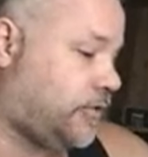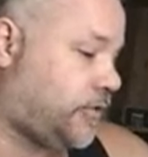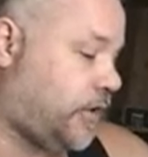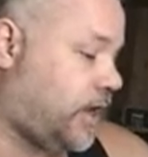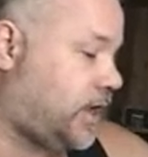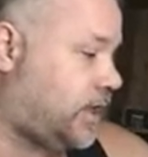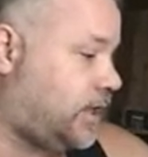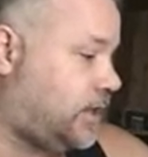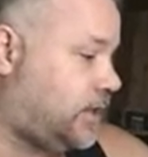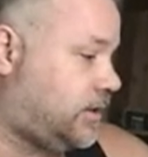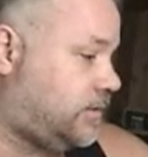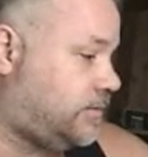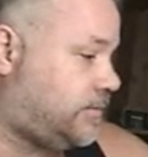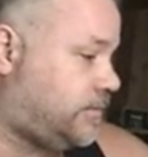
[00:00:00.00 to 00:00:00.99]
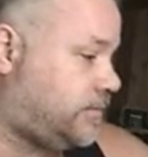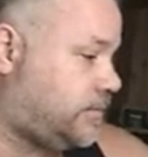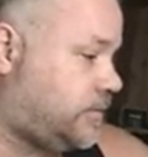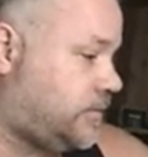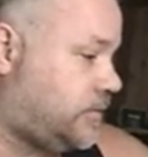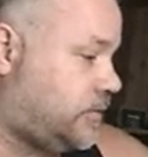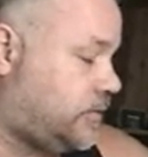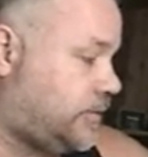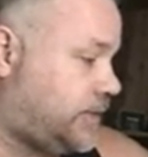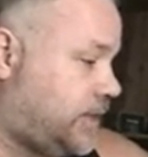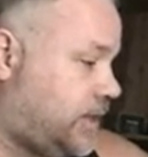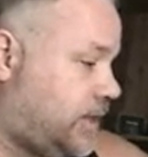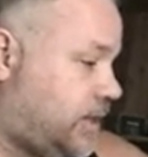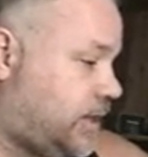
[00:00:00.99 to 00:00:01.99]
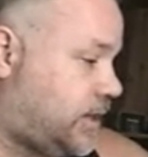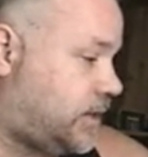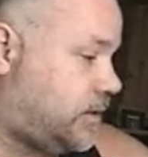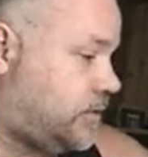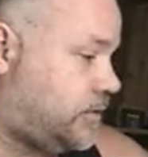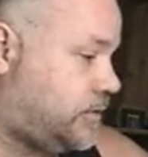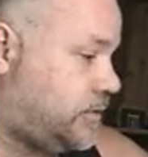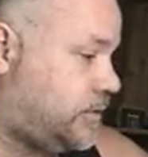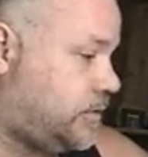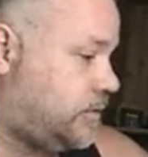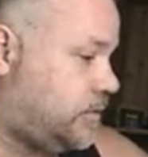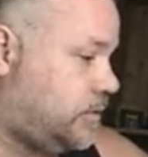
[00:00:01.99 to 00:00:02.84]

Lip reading: I'll try again. We'll see how that goes.